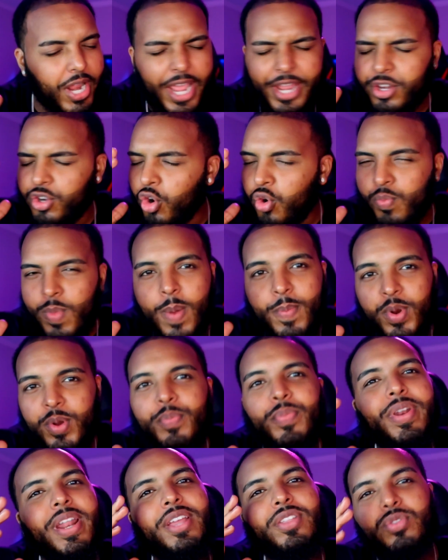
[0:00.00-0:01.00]
I don't
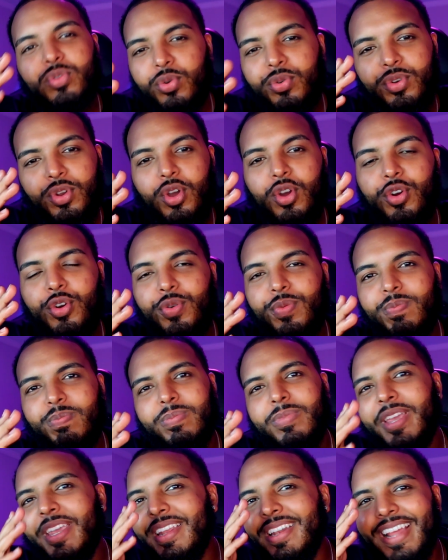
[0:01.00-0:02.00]
remember, but I do know
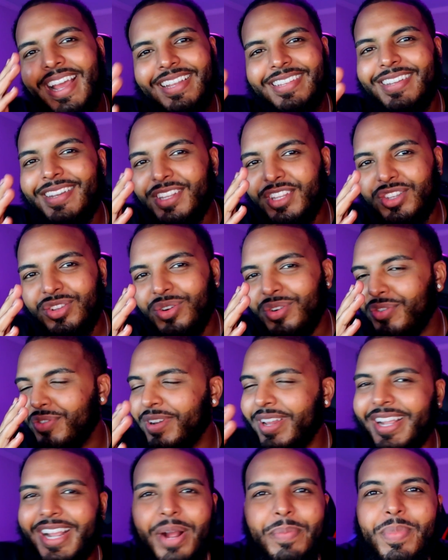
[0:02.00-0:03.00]
that he lasted at the store
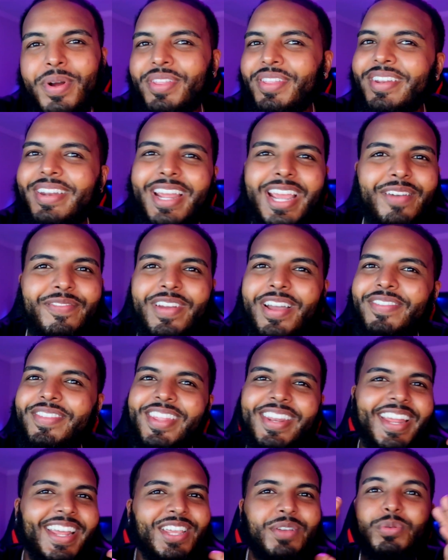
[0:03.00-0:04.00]
for like a month and a half.
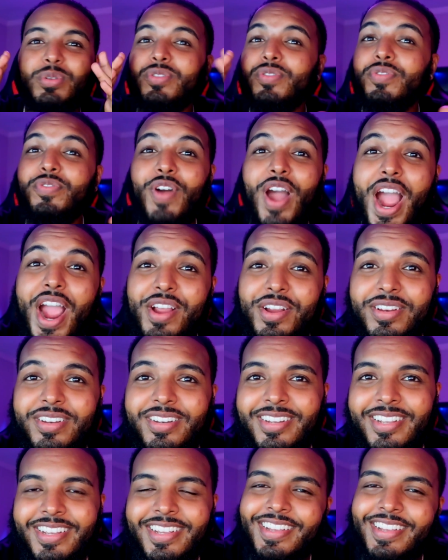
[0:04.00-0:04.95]
After that, he was fired.